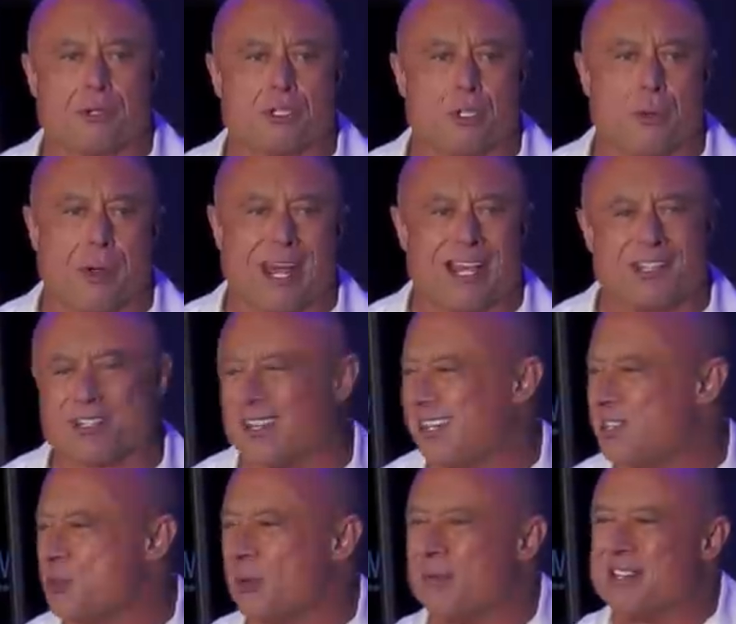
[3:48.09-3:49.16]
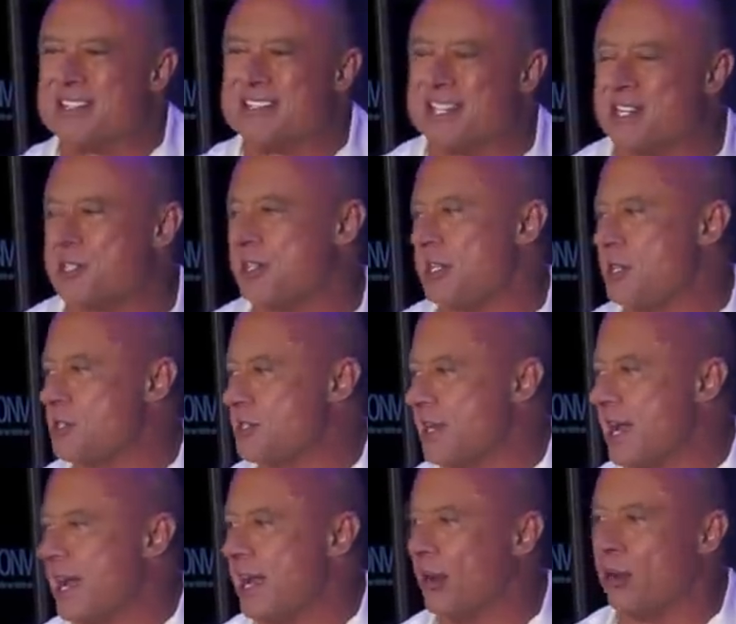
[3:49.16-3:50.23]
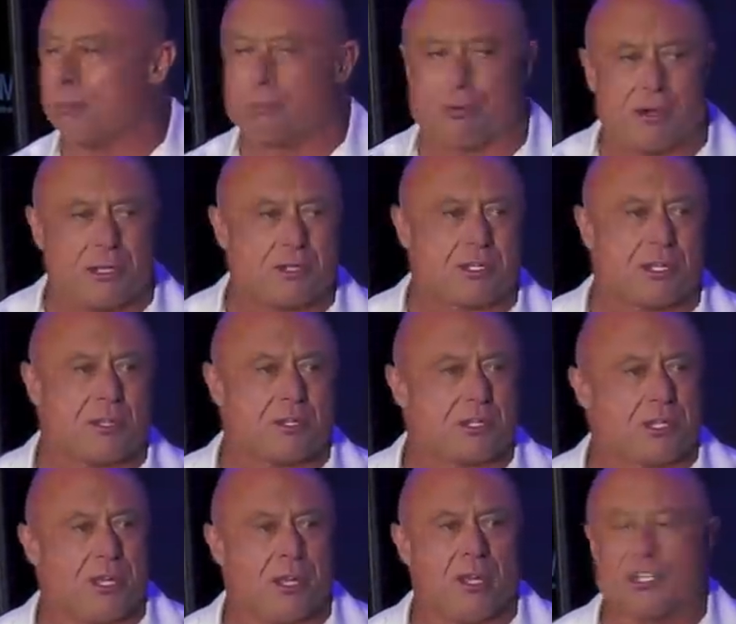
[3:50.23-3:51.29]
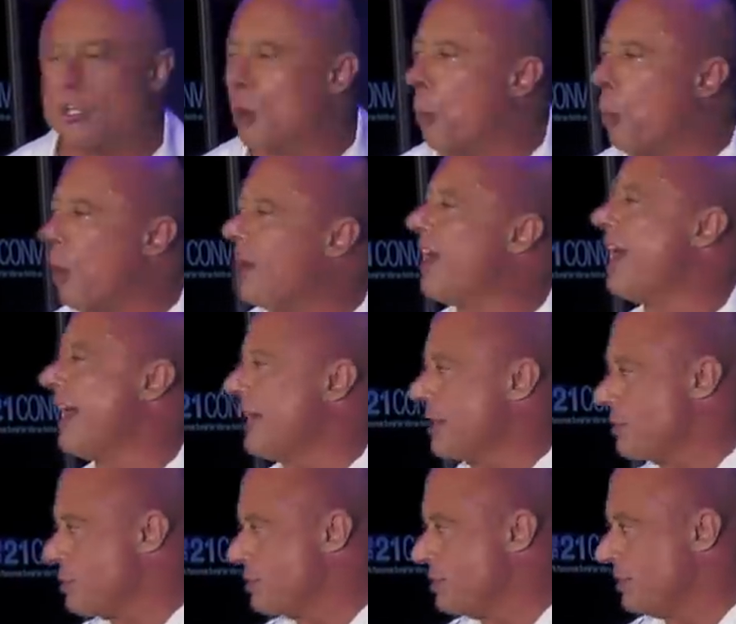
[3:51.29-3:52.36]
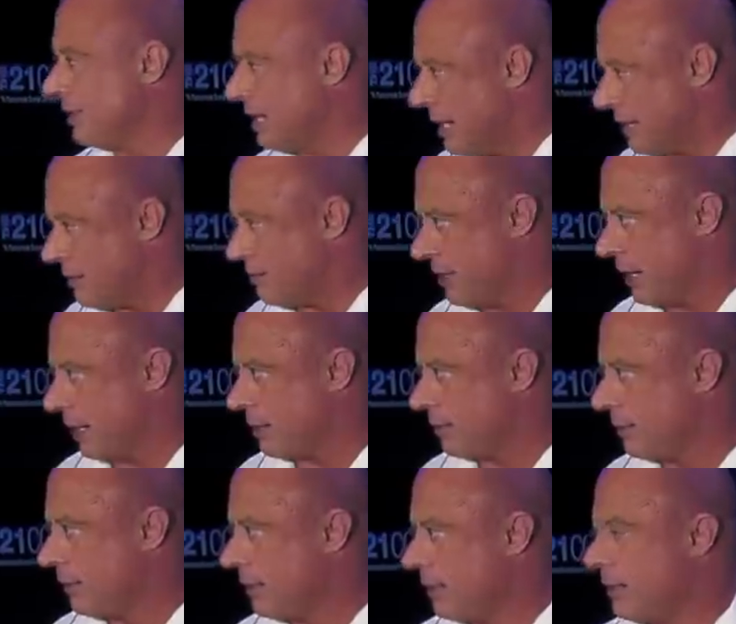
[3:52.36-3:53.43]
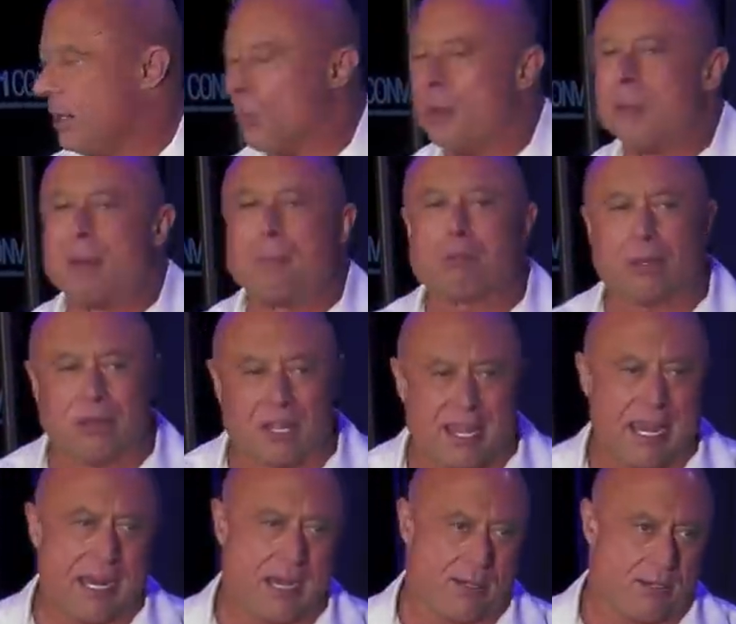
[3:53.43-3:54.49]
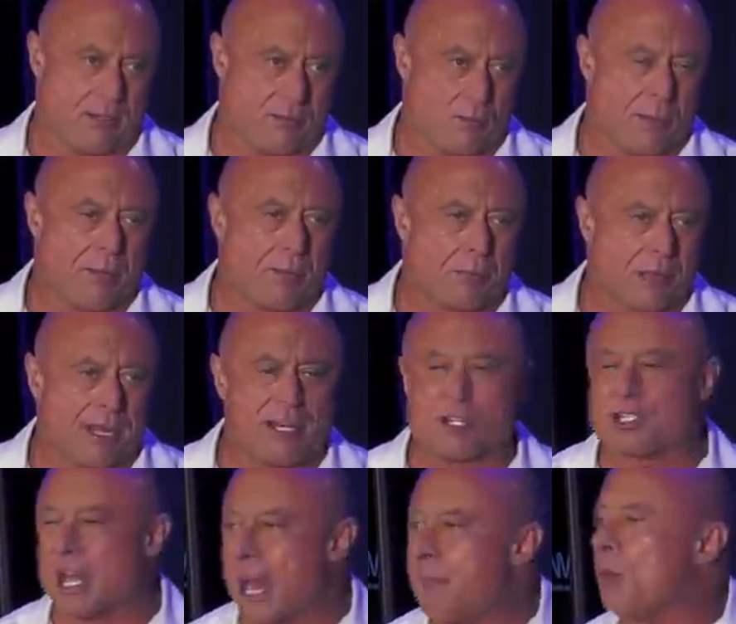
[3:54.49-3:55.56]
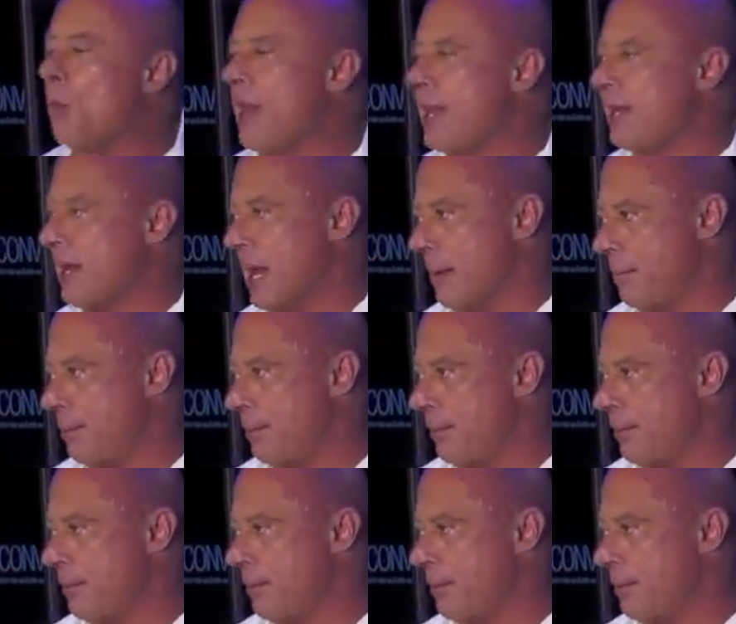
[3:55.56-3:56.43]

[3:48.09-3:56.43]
to as like sort of a Disney-style princess, one-itis kind of thing. We've been played. We've been played. It's time to wake up.